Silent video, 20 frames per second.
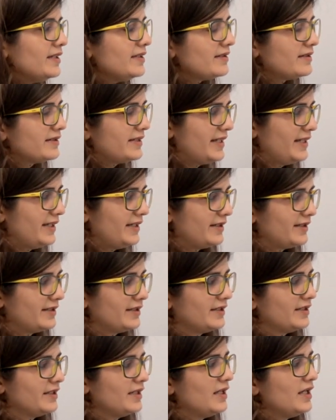is they.
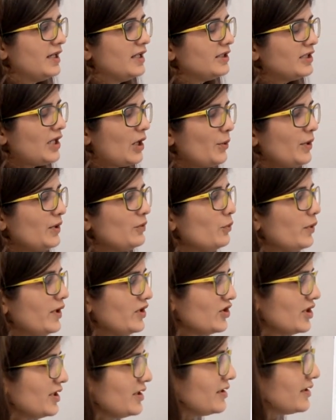Now in
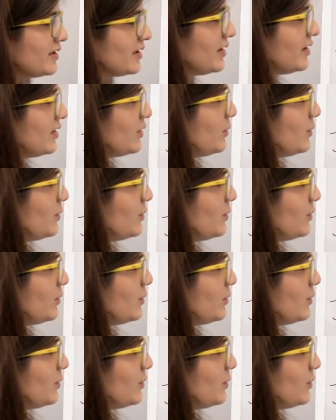which instance